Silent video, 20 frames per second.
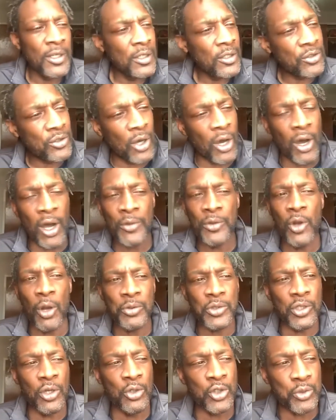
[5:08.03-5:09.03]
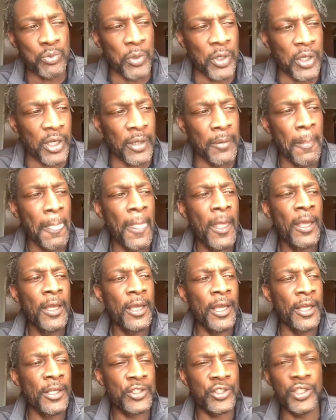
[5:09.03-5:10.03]
So you know, I'm still speaking
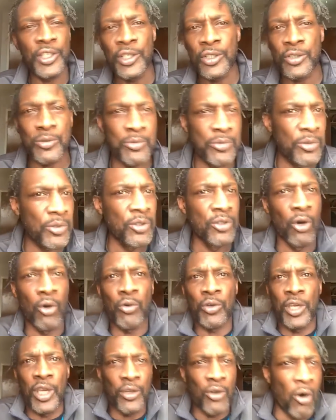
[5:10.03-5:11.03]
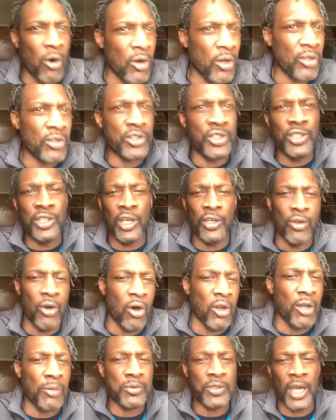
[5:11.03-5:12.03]
and she's, you know, getting all, she getting
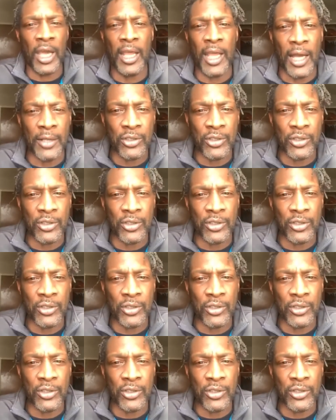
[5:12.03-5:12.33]
all uptight.